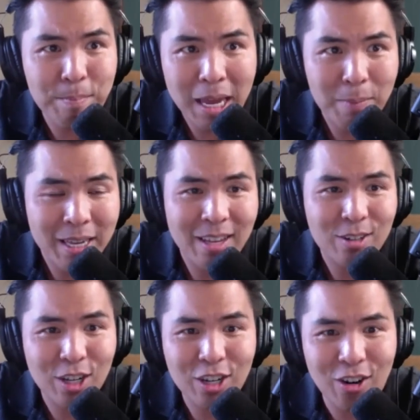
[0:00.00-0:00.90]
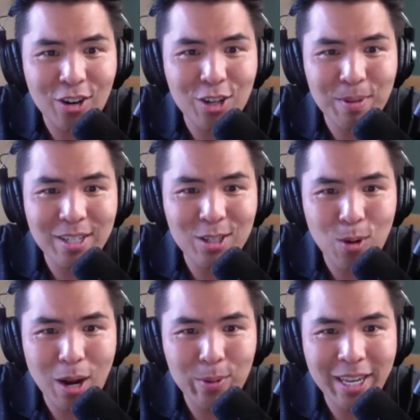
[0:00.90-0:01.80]
Maybe there's a good argument as
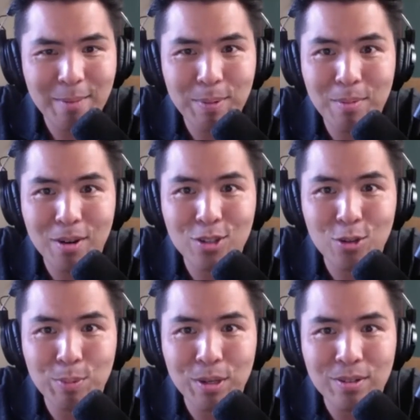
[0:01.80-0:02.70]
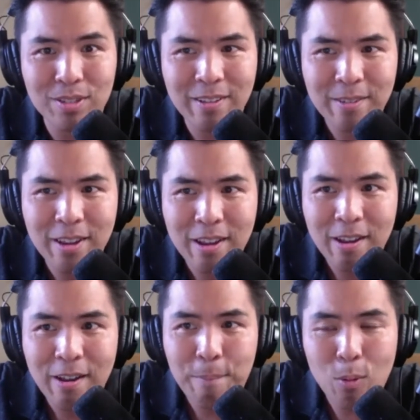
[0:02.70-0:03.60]
to why we can't be marsupials.
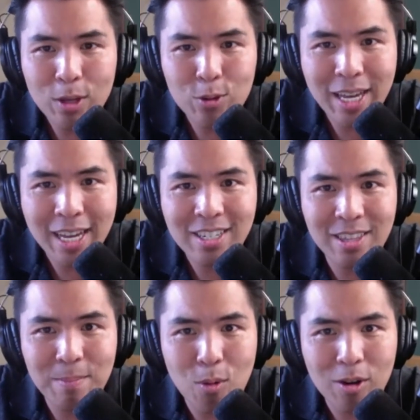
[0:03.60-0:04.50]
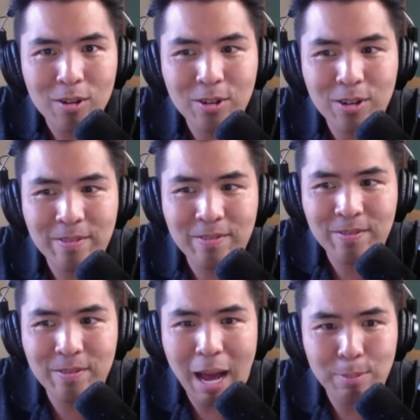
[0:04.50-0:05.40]
But when you get to the more
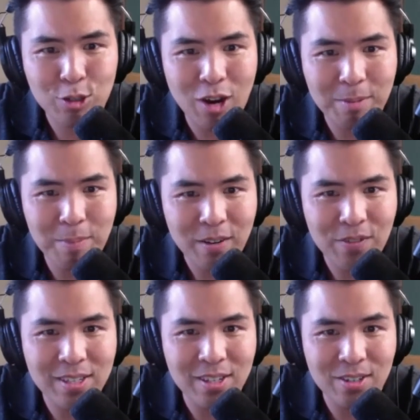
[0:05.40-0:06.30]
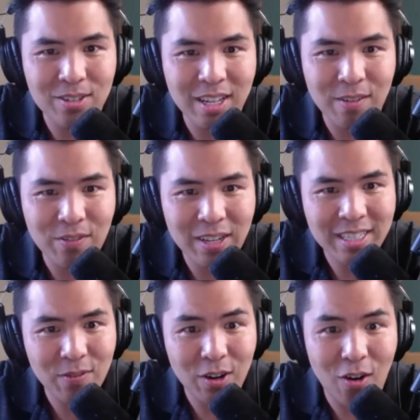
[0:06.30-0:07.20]
abstract metaphysical stuff,
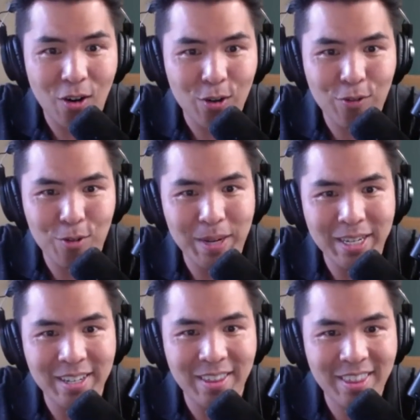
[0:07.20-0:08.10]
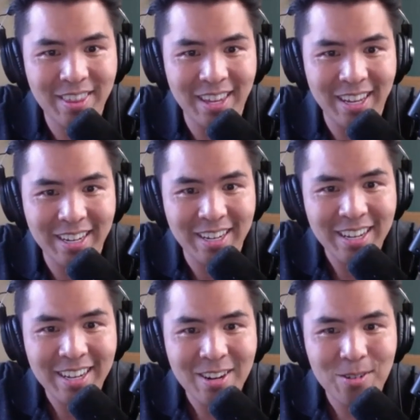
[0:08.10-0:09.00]
it's even harder for me to think,
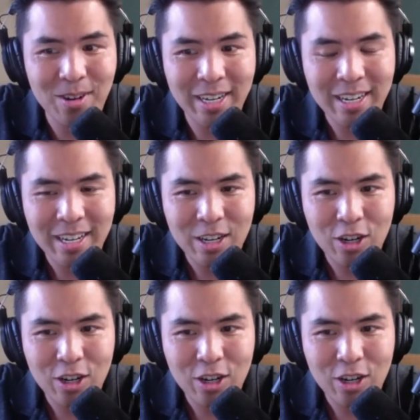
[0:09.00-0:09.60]
right?